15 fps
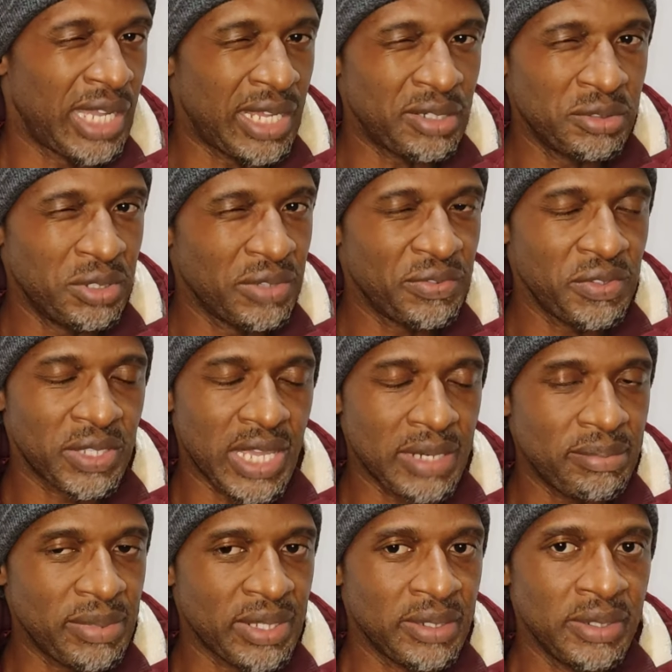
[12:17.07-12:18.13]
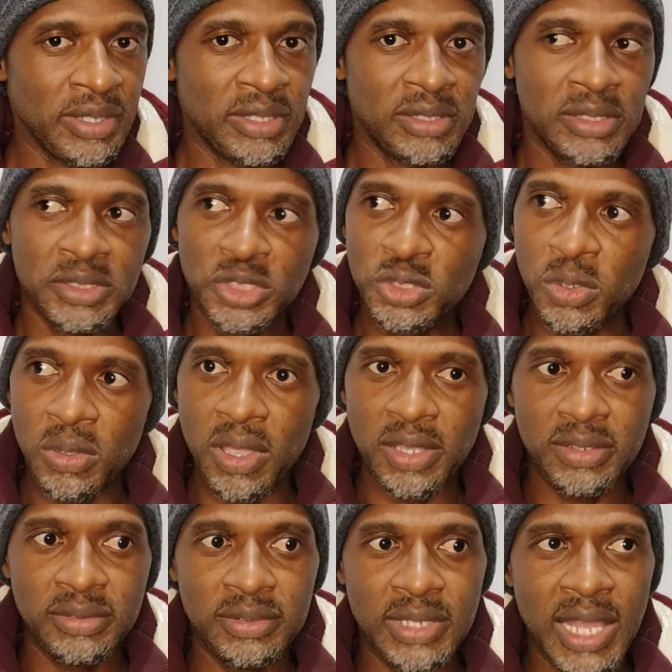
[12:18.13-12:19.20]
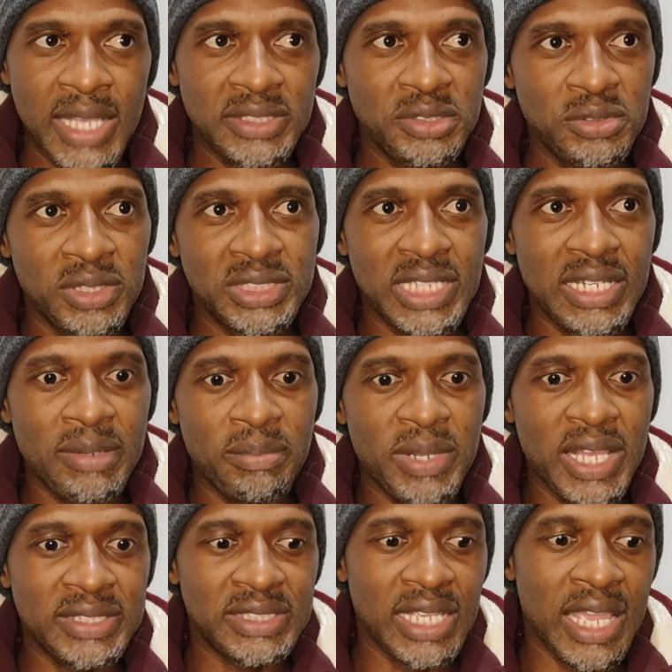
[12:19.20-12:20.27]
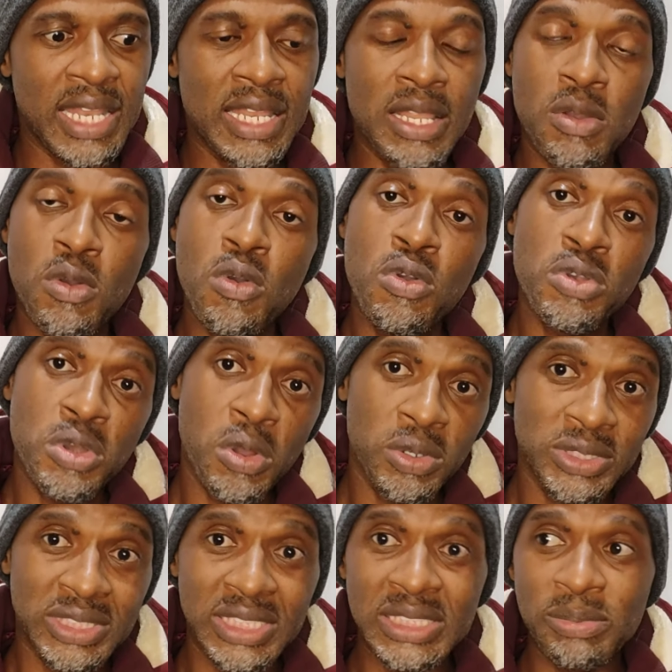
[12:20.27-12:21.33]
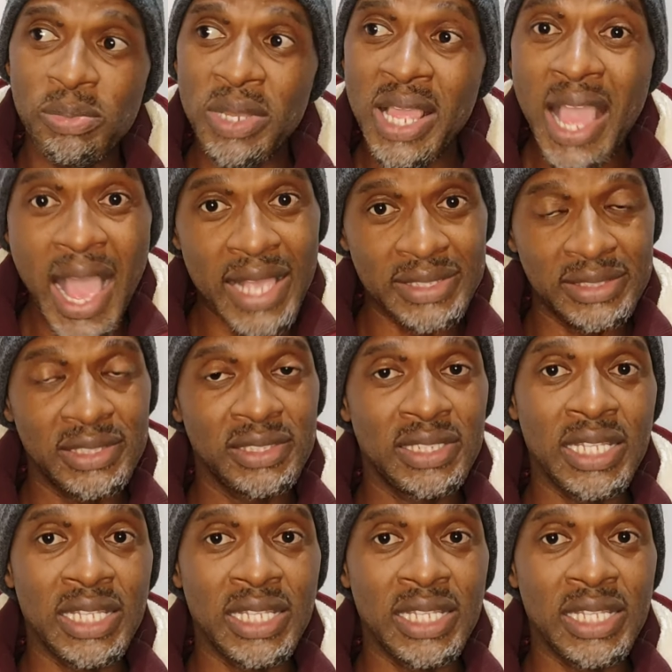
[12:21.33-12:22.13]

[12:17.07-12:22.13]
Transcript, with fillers: I don't know if you get me. So us not signing players early, who knows these players?